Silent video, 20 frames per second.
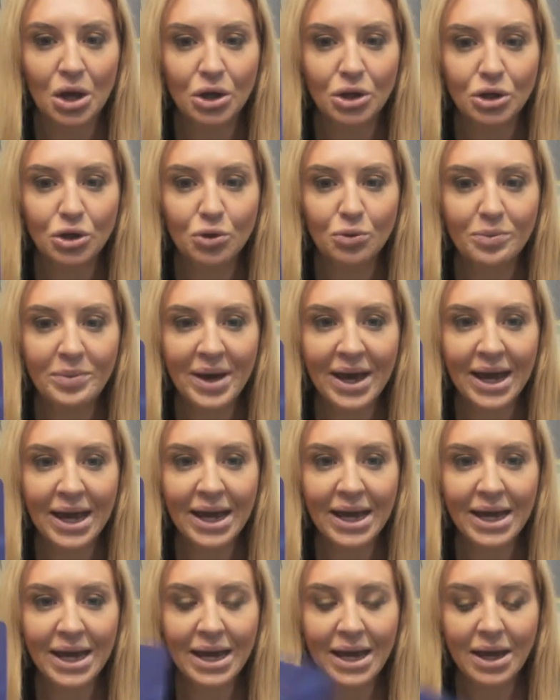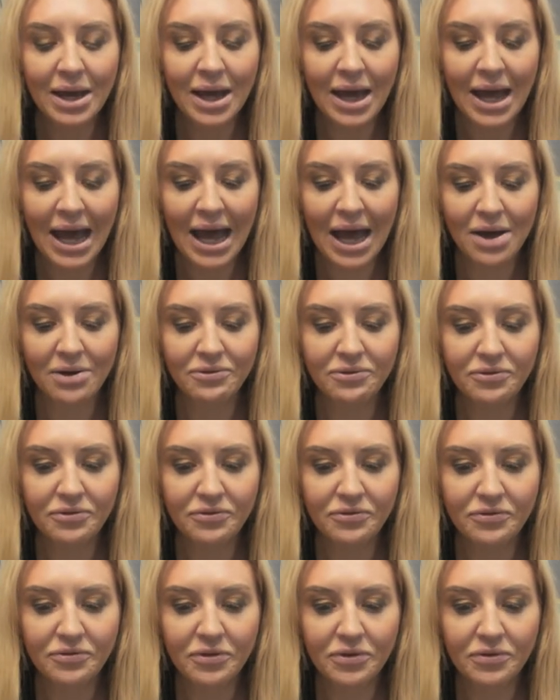You may have
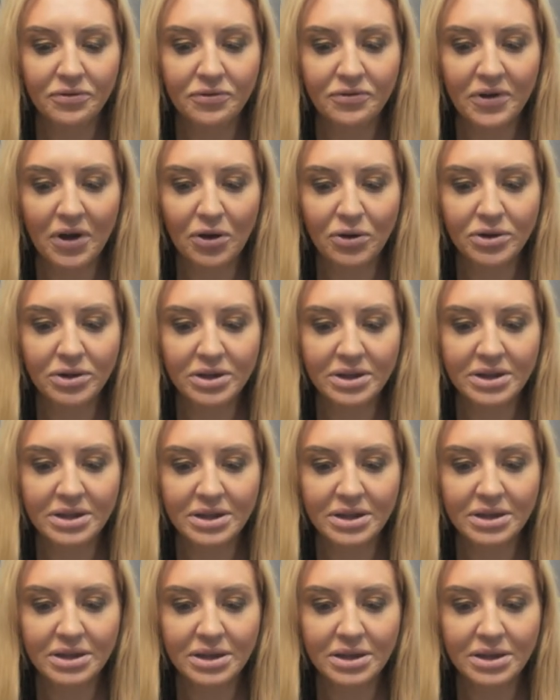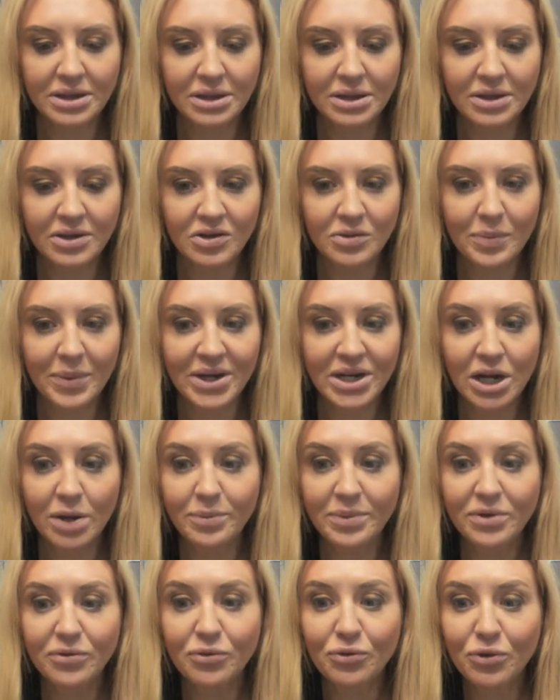felt this might not
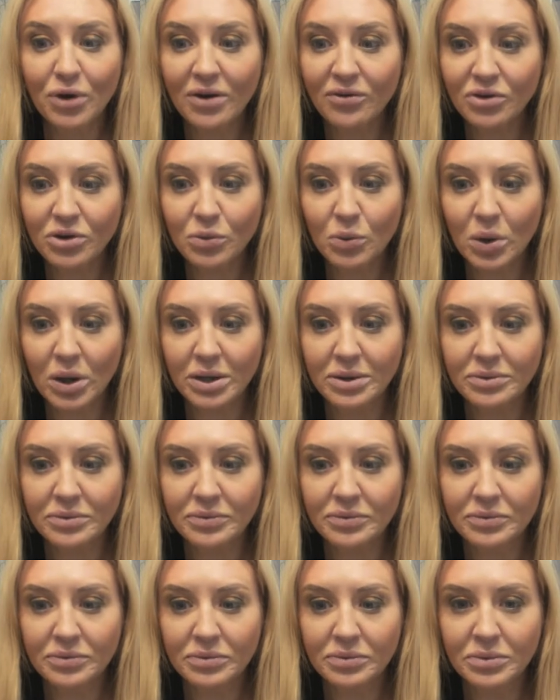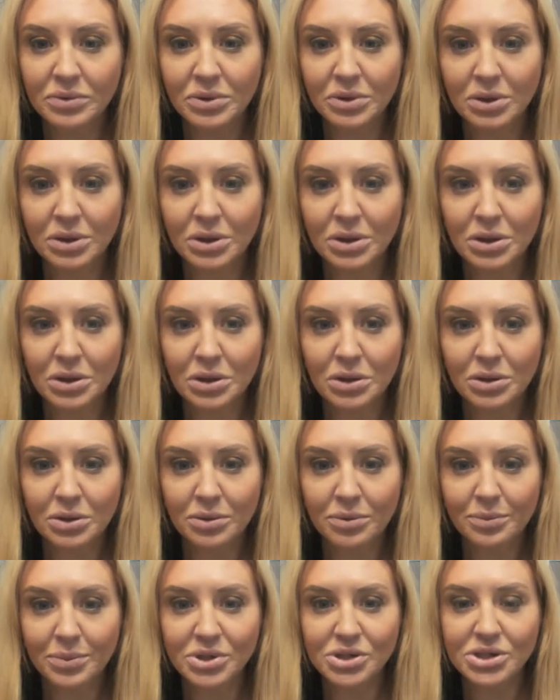be for everyone,
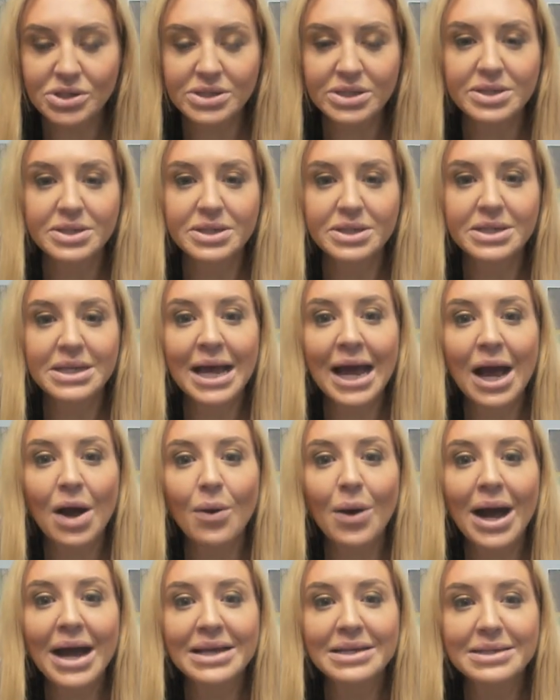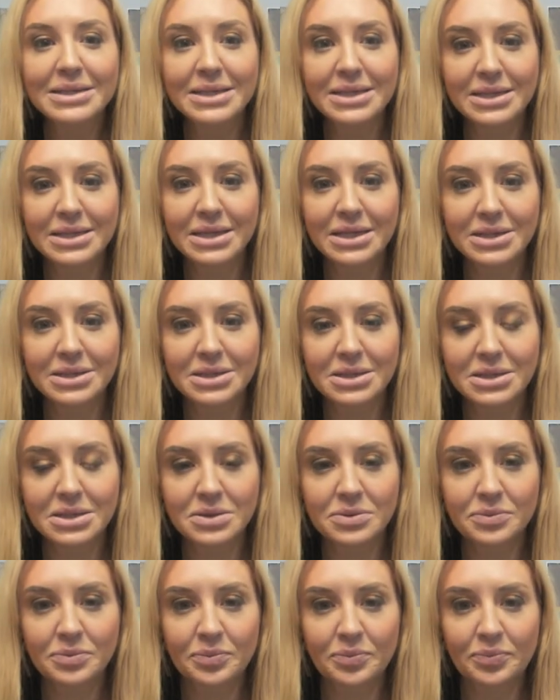but just listen to how I see this.